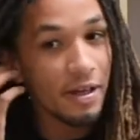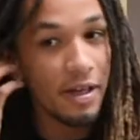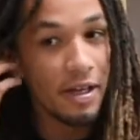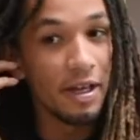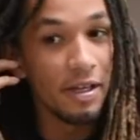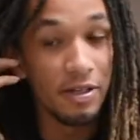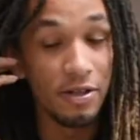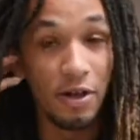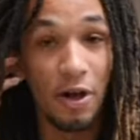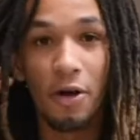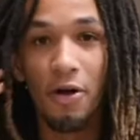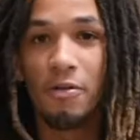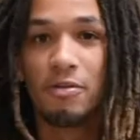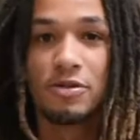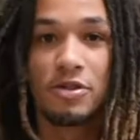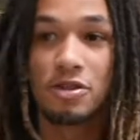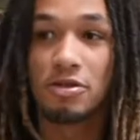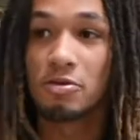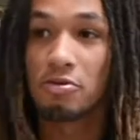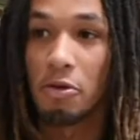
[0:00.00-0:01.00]
And
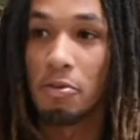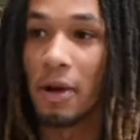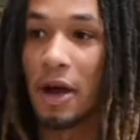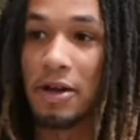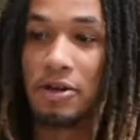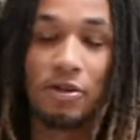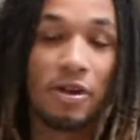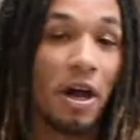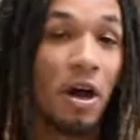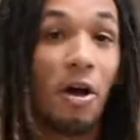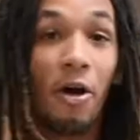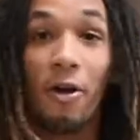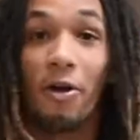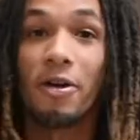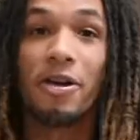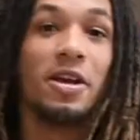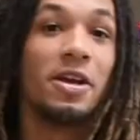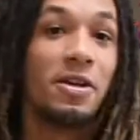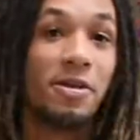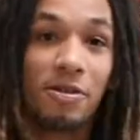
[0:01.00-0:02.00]
just a reminder that
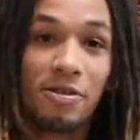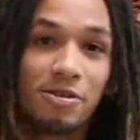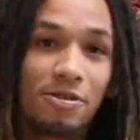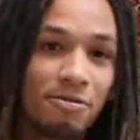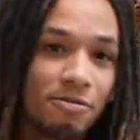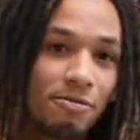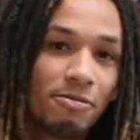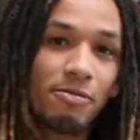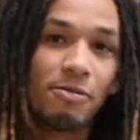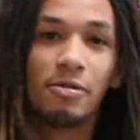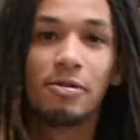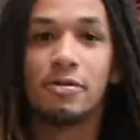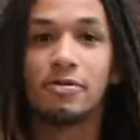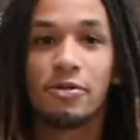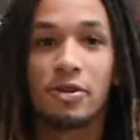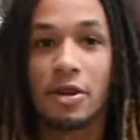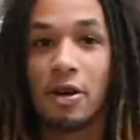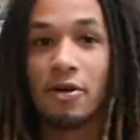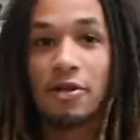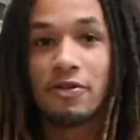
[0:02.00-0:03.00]
art heals. And
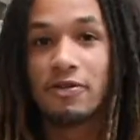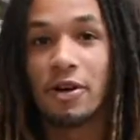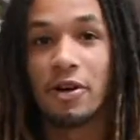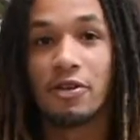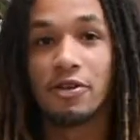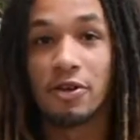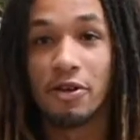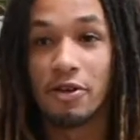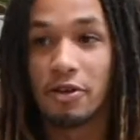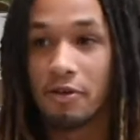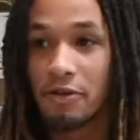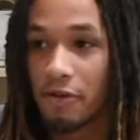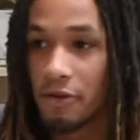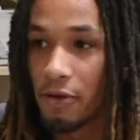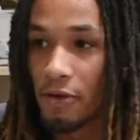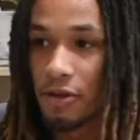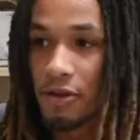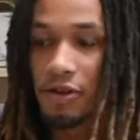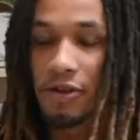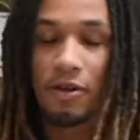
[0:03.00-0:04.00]
Free Arts Arizona is
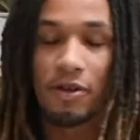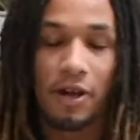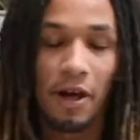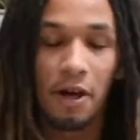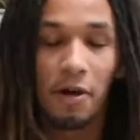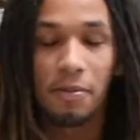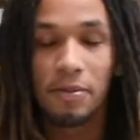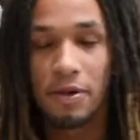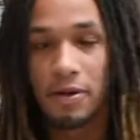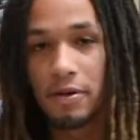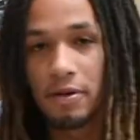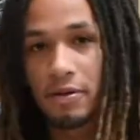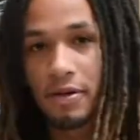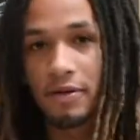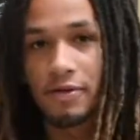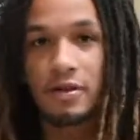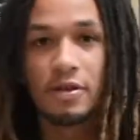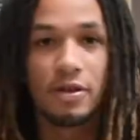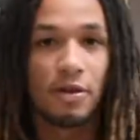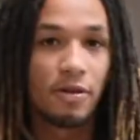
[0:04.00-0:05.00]
always here to help you
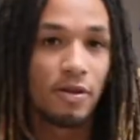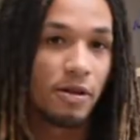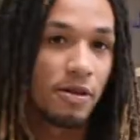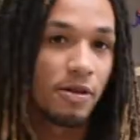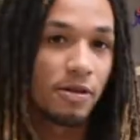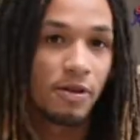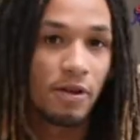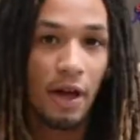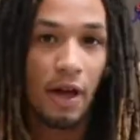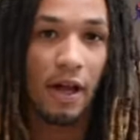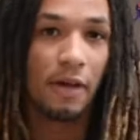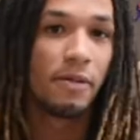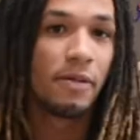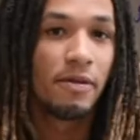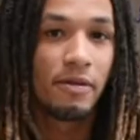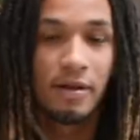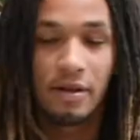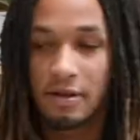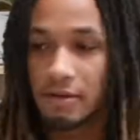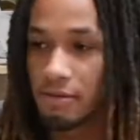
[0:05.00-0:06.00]
even during this time
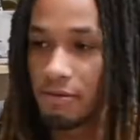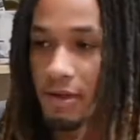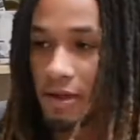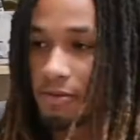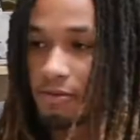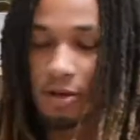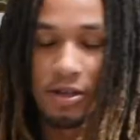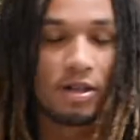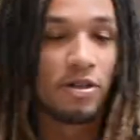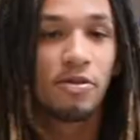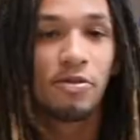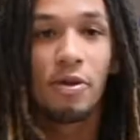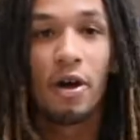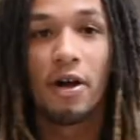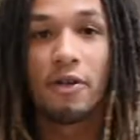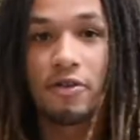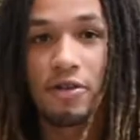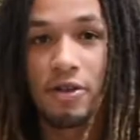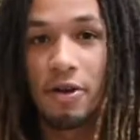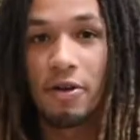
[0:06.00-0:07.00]
and when it's
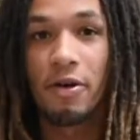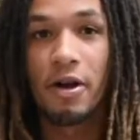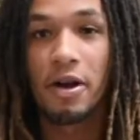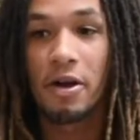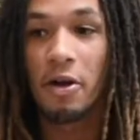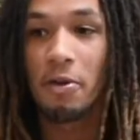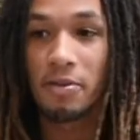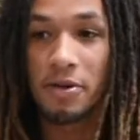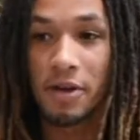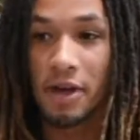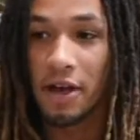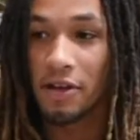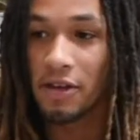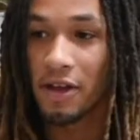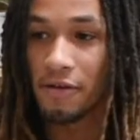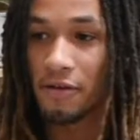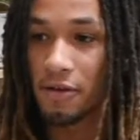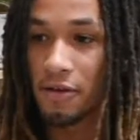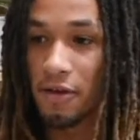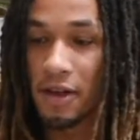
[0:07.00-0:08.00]
rough. So I hope you guys
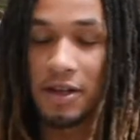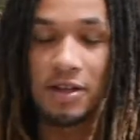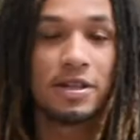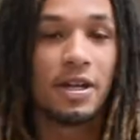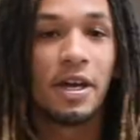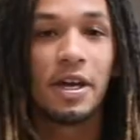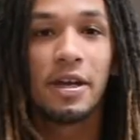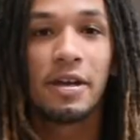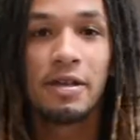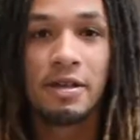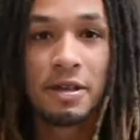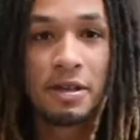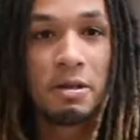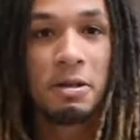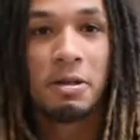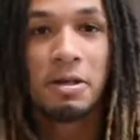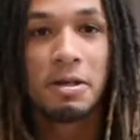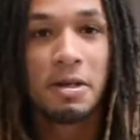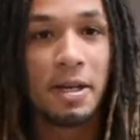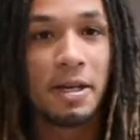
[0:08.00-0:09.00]
have a great day.
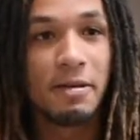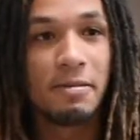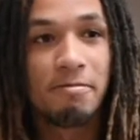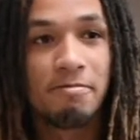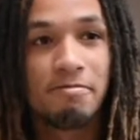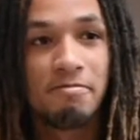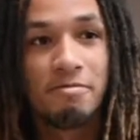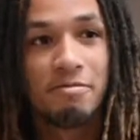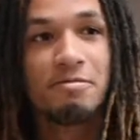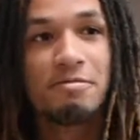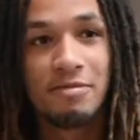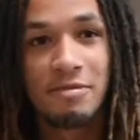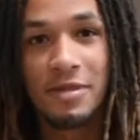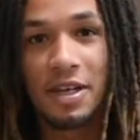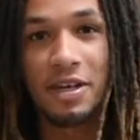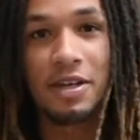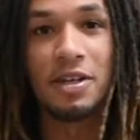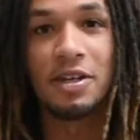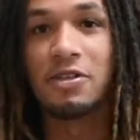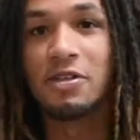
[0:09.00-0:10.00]

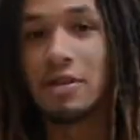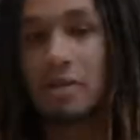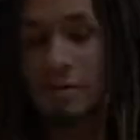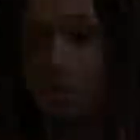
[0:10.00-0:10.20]
Take it easy.